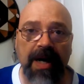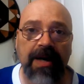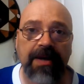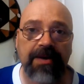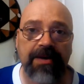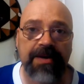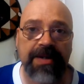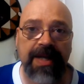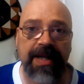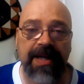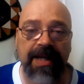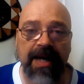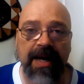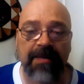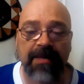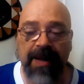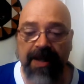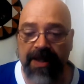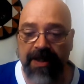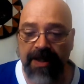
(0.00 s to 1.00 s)
I understand they got
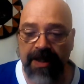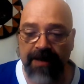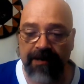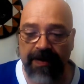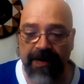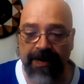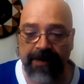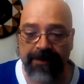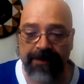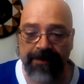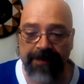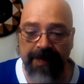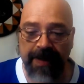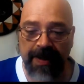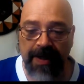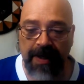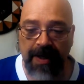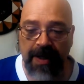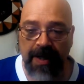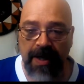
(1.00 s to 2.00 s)
to make a living.
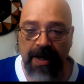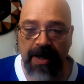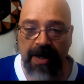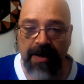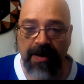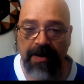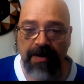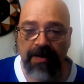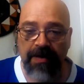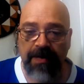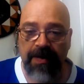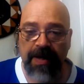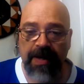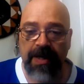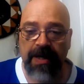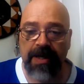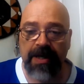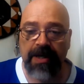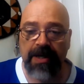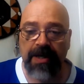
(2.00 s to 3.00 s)

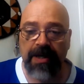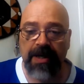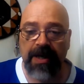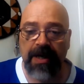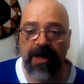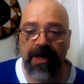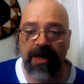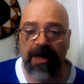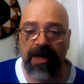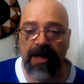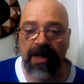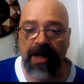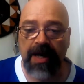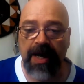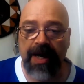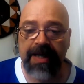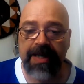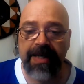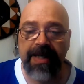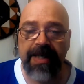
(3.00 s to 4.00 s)
The
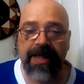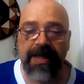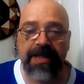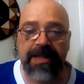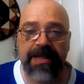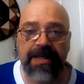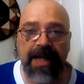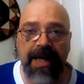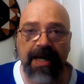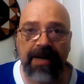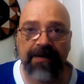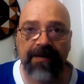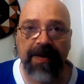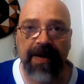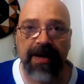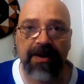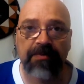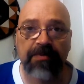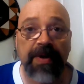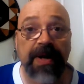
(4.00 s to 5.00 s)
idea is that if they
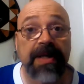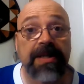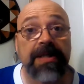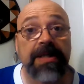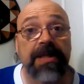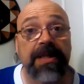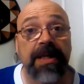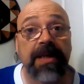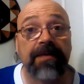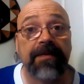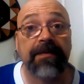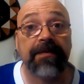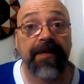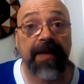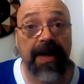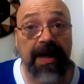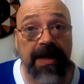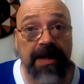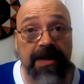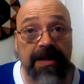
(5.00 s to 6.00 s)
could raise enough
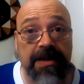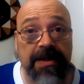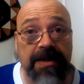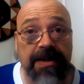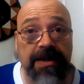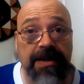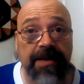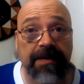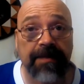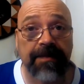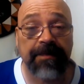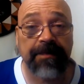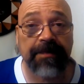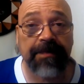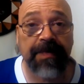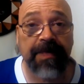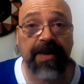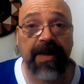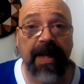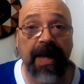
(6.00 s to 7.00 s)
funds
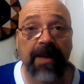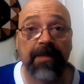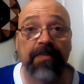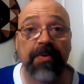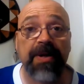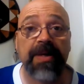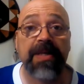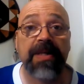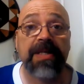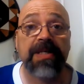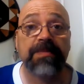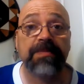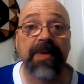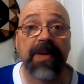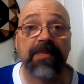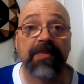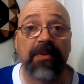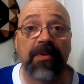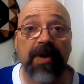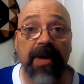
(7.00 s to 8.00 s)
and bring these
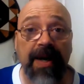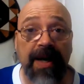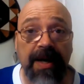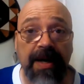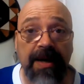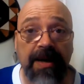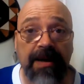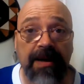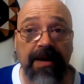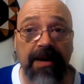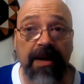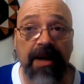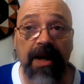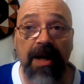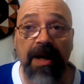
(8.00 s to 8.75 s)
people in,